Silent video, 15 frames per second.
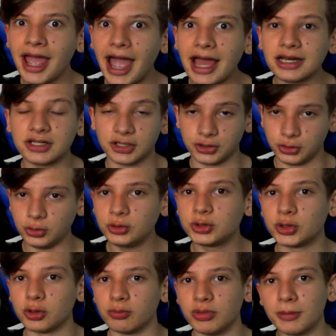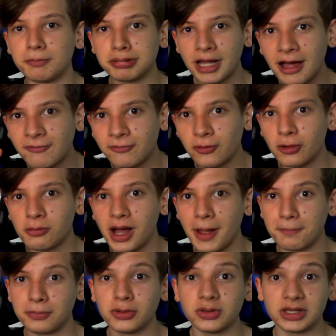And YouTube, the platform I
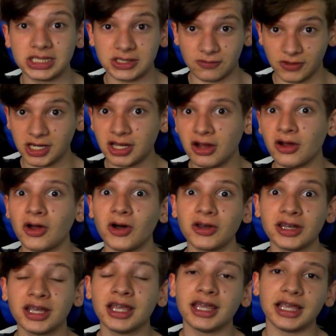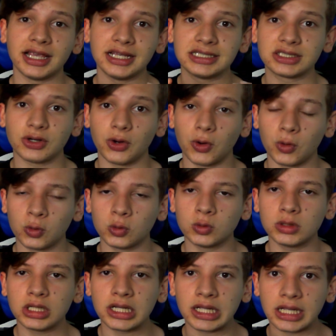put this video on, is
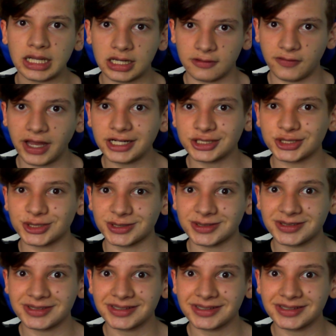all innovation.